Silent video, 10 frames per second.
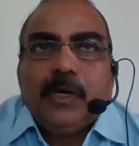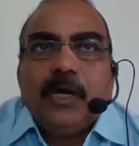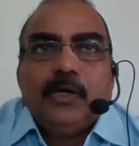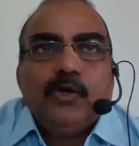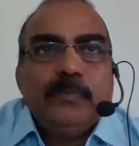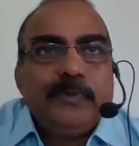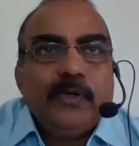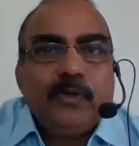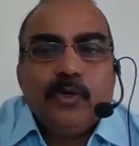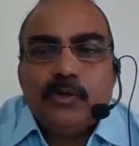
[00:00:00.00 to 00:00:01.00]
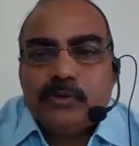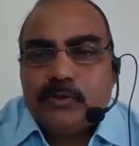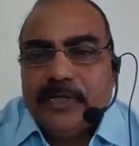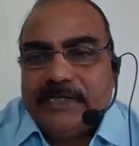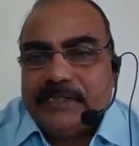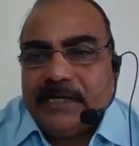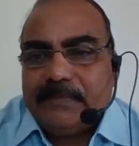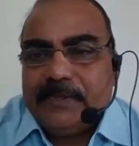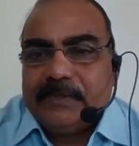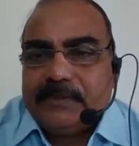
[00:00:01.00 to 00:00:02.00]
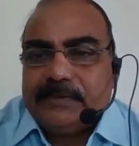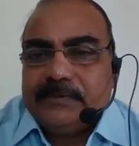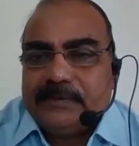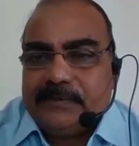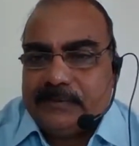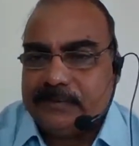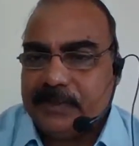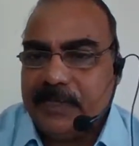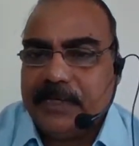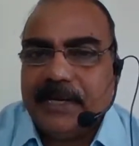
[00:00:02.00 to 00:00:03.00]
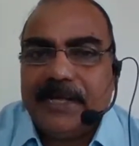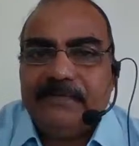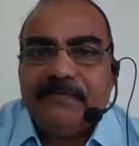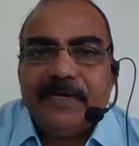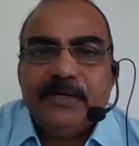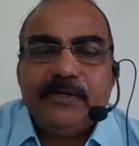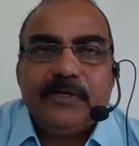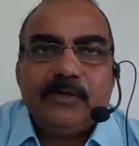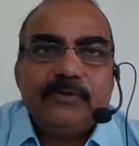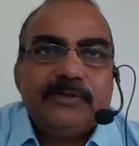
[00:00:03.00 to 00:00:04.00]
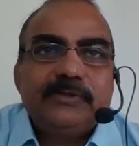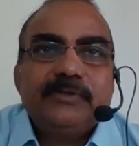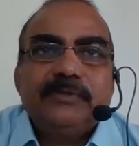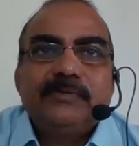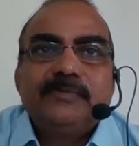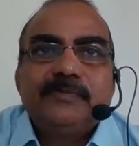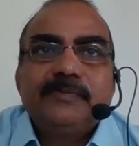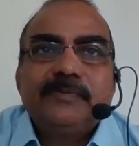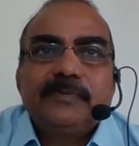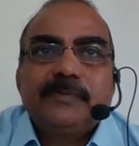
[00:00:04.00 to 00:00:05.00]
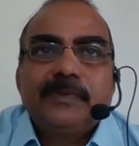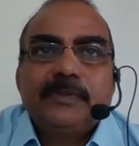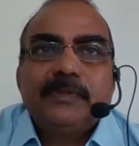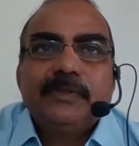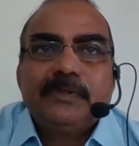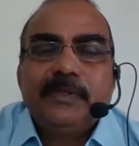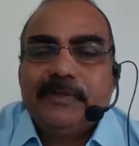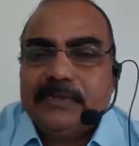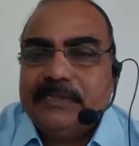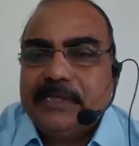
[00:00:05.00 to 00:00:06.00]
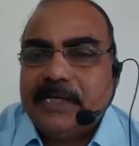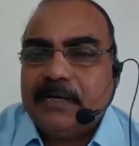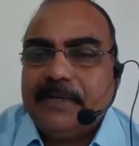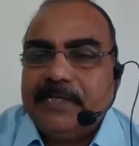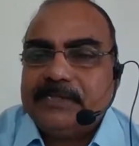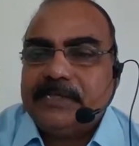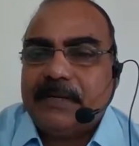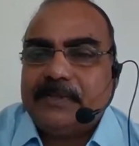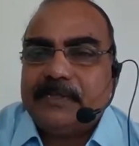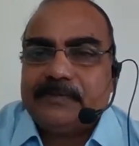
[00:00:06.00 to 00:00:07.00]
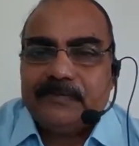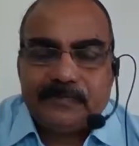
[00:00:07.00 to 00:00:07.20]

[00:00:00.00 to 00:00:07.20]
I hope you have gone through that chapter and clarified your doubts. There is a general based chapter.